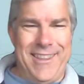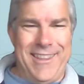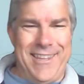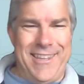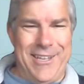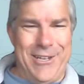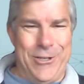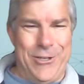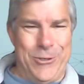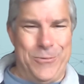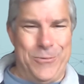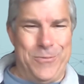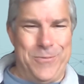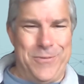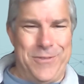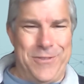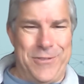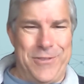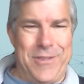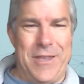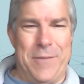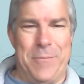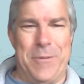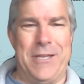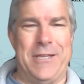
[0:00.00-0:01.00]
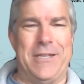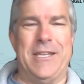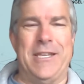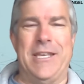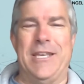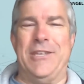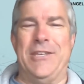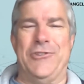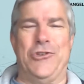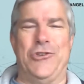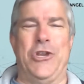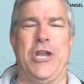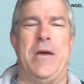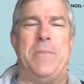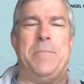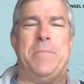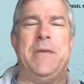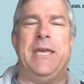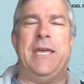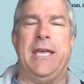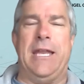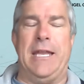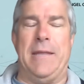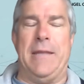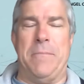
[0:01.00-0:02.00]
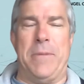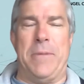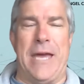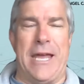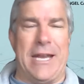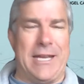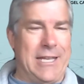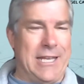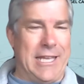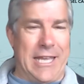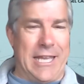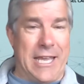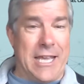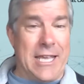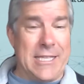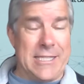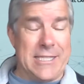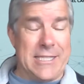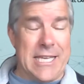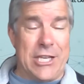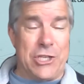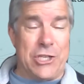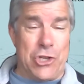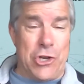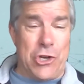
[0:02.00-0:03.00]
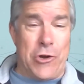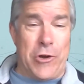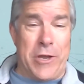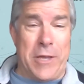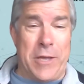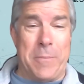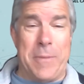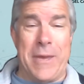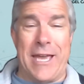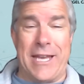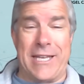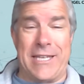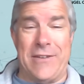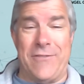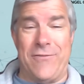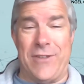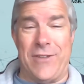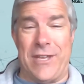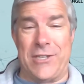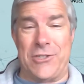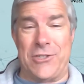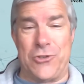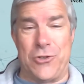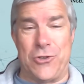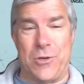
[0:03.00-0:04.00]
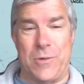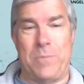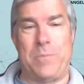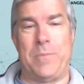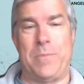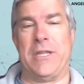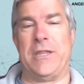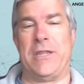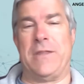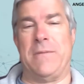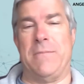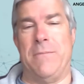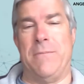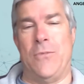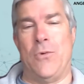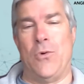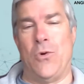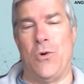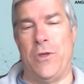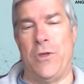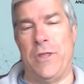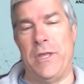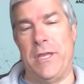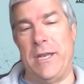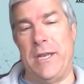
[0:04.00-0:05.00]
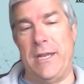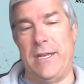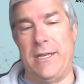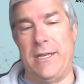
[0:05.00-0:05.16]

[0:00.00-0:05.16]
so you're not being an impact, like a concessionary impact investor, but the more that